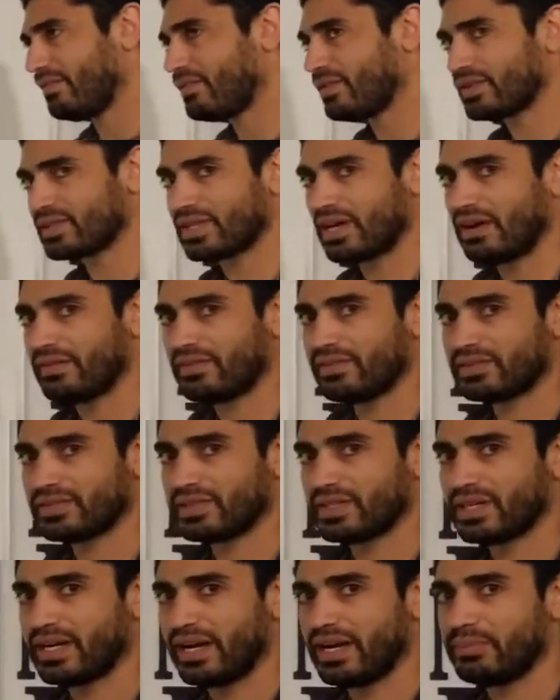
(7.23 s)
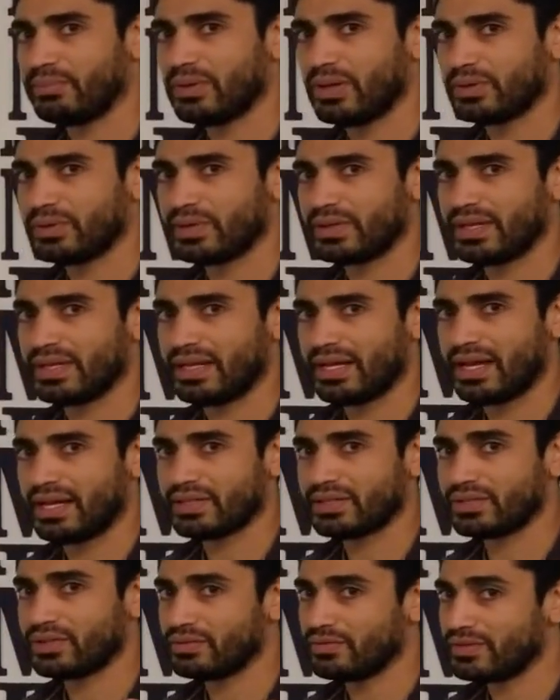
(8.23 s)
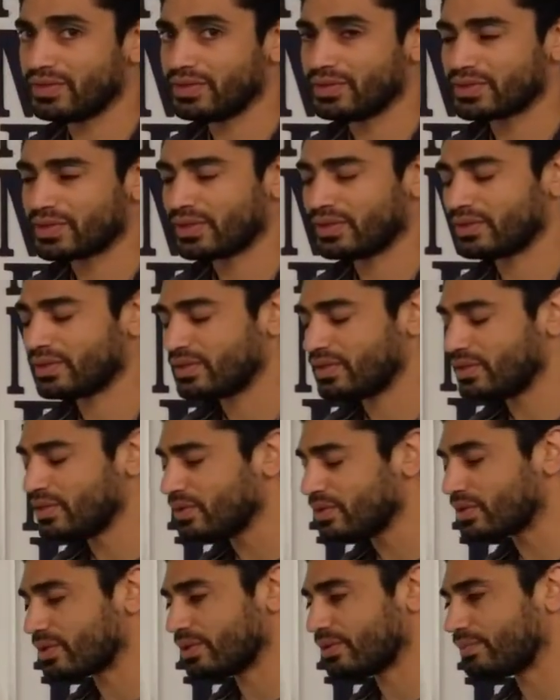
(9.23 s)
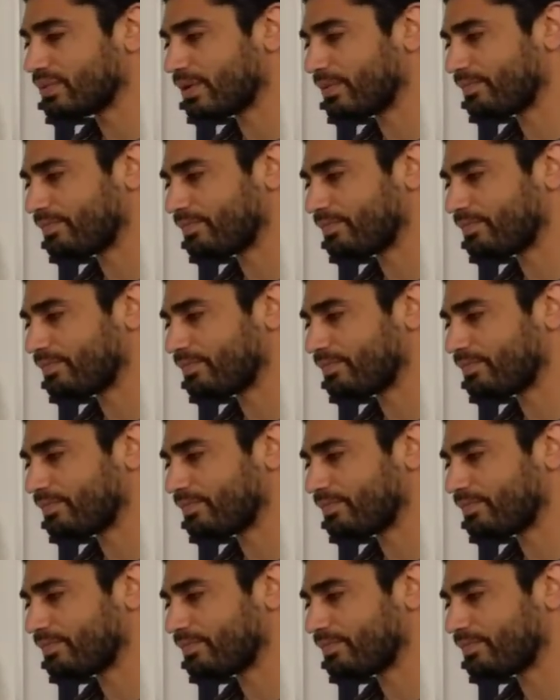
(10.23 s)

course, after I uploaded the last two videos on YouTube,